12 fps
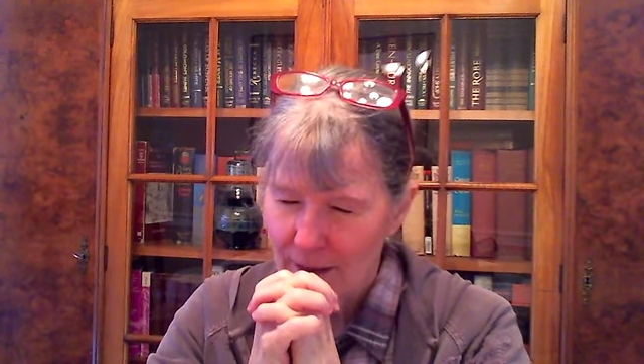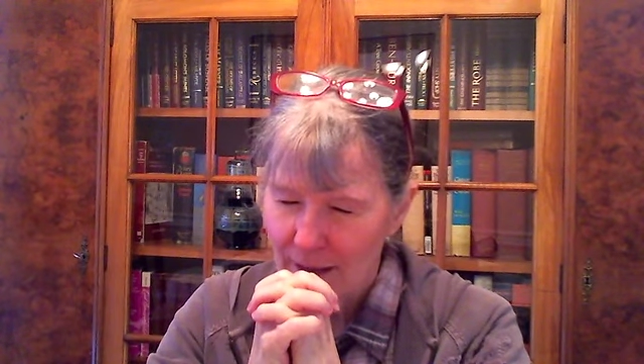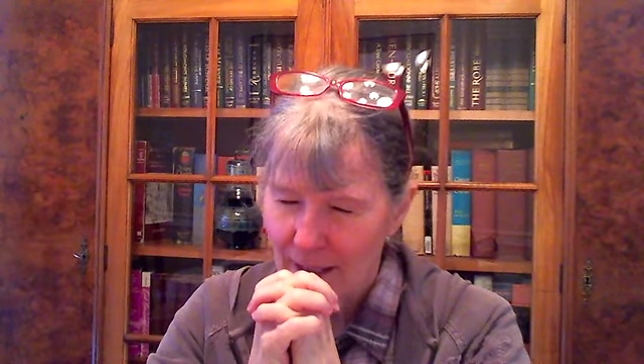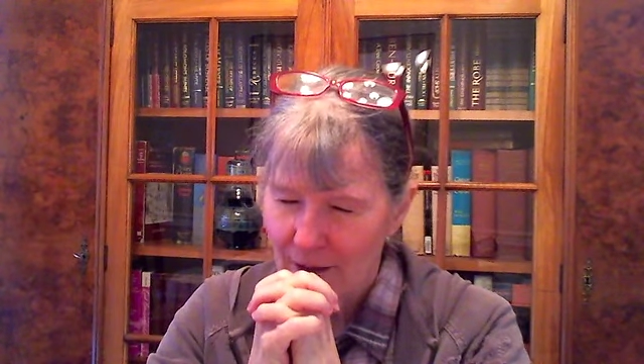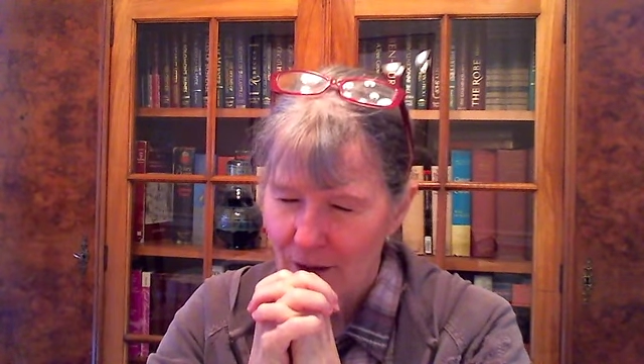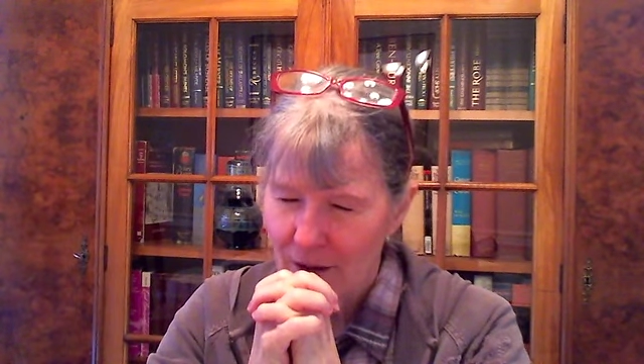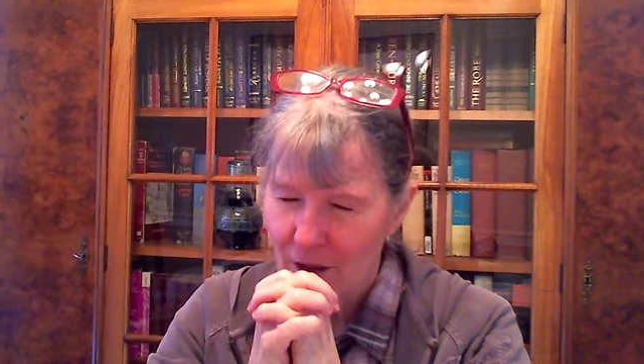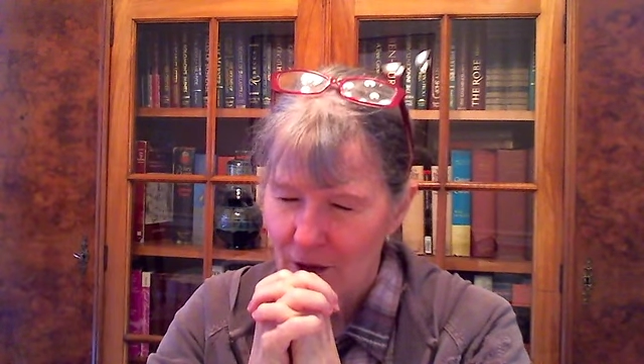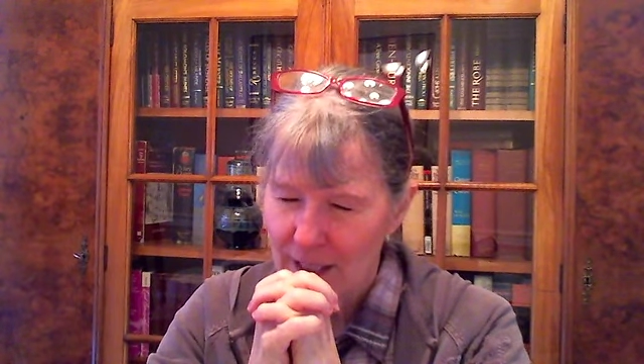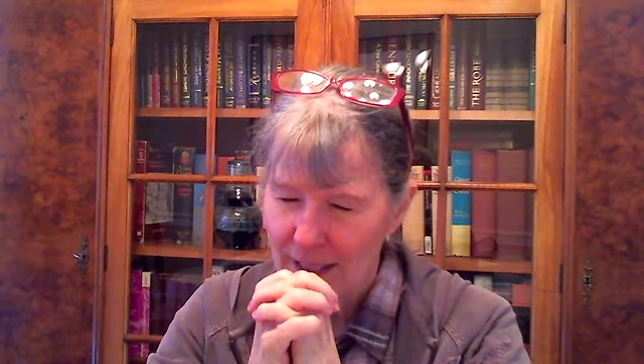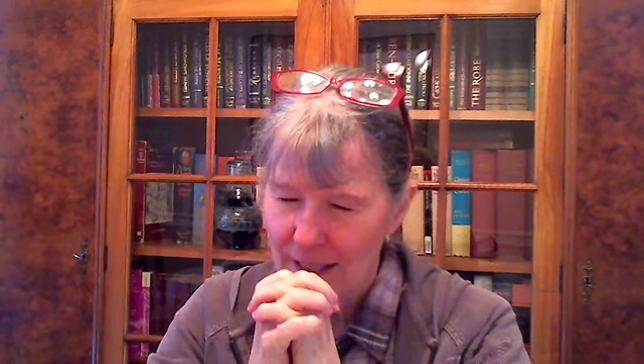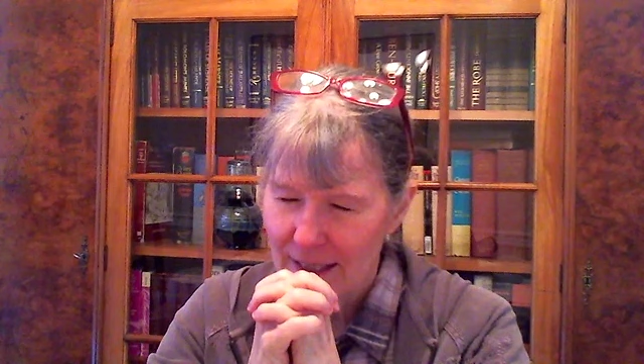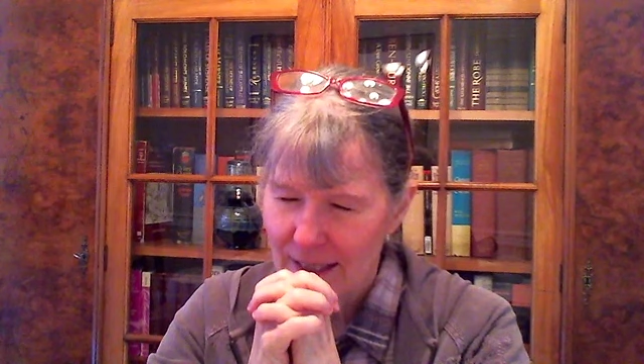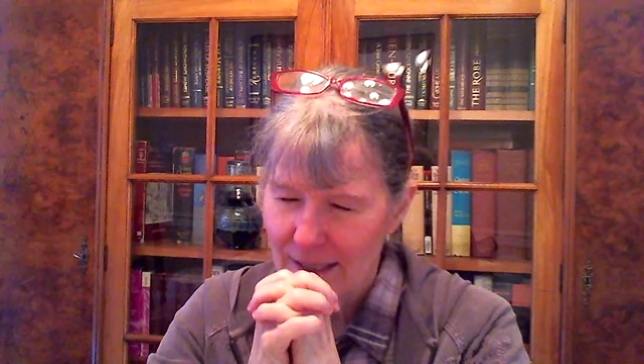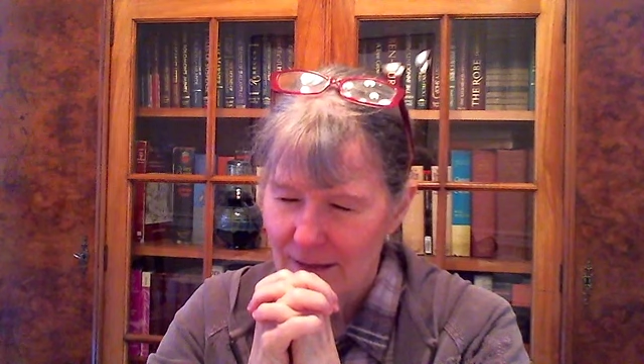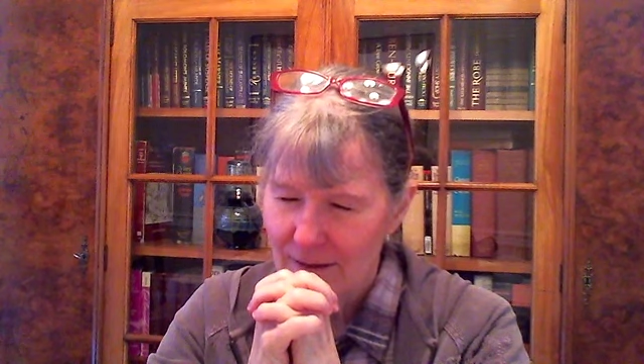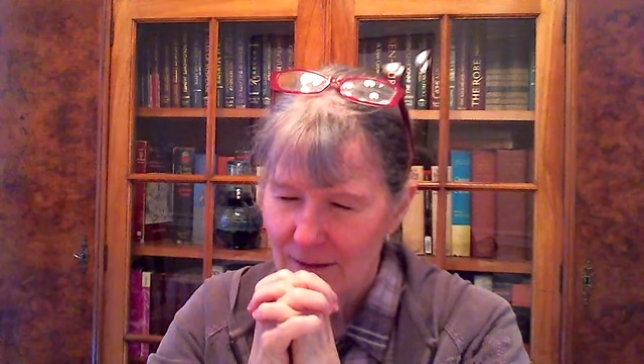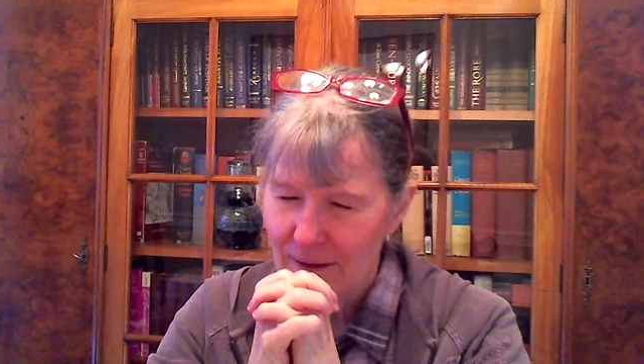now on our
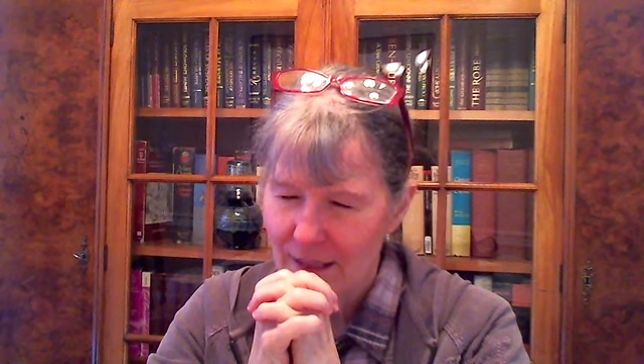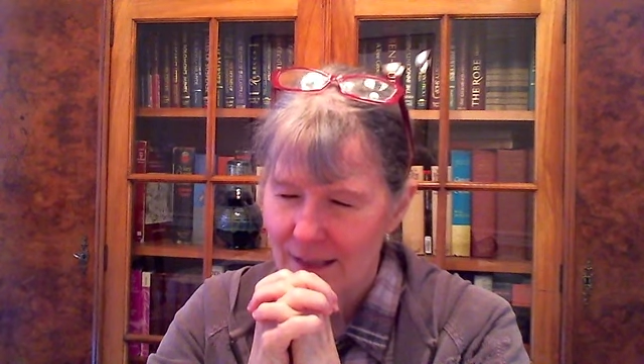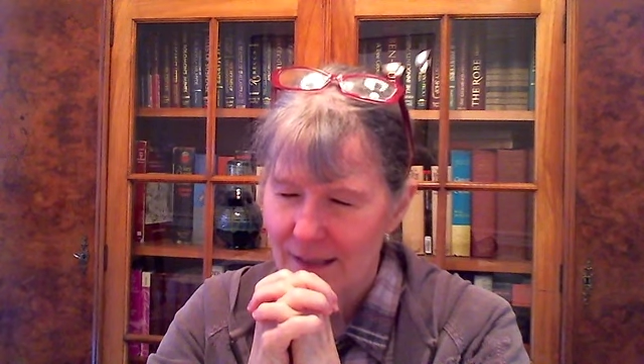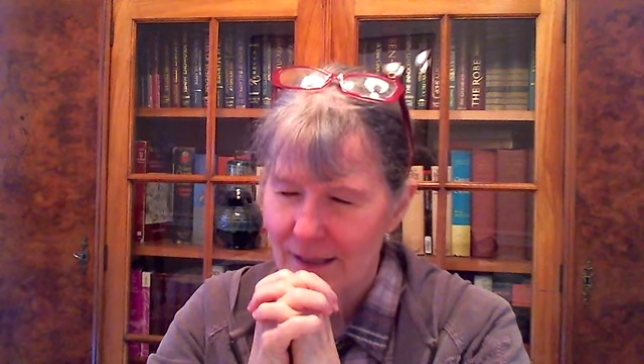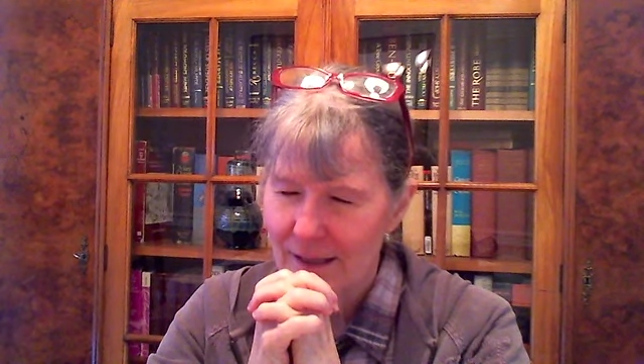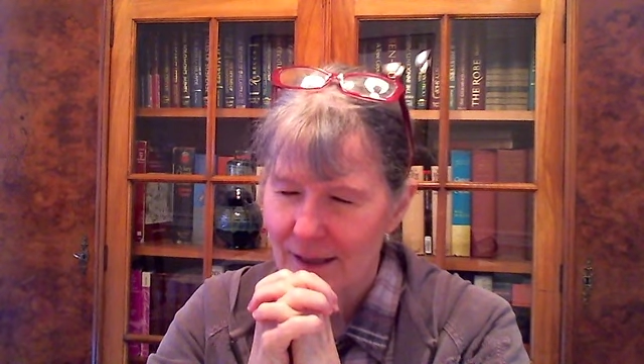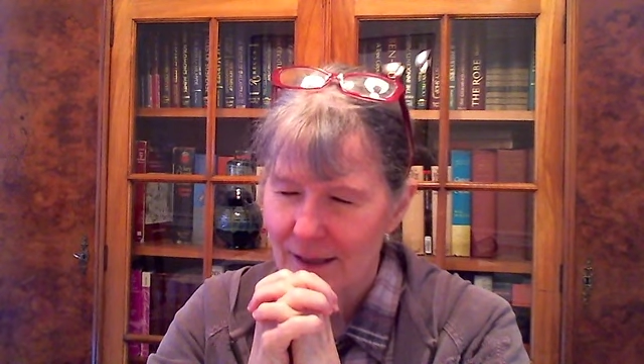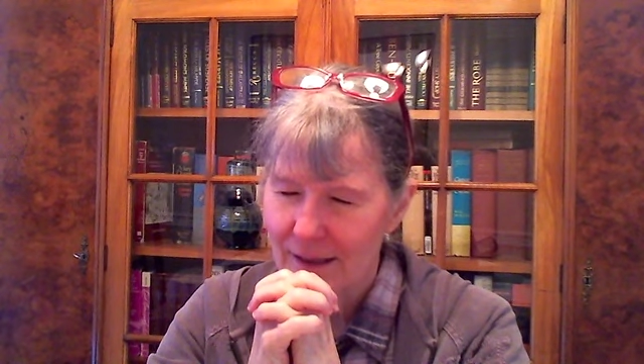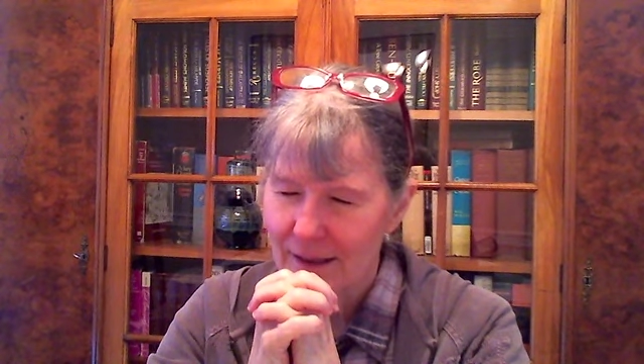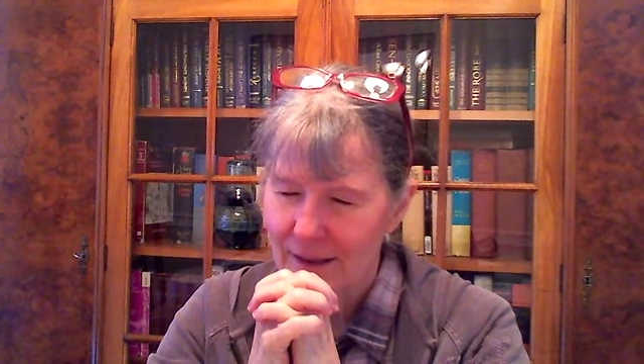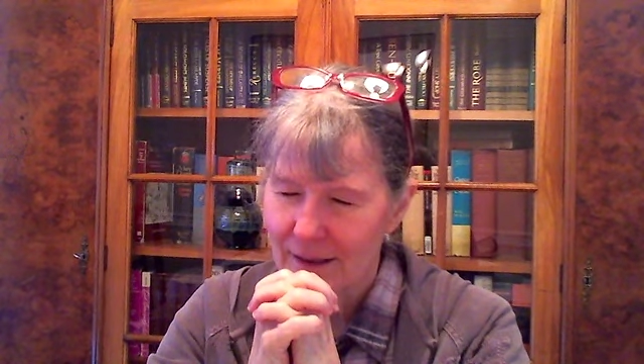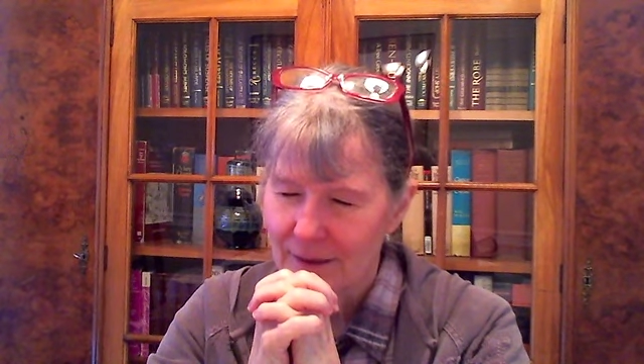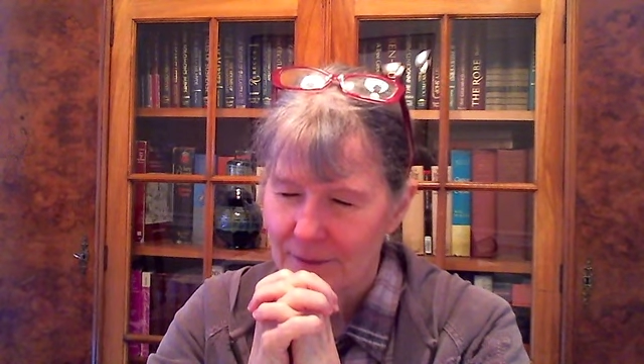knees, inside.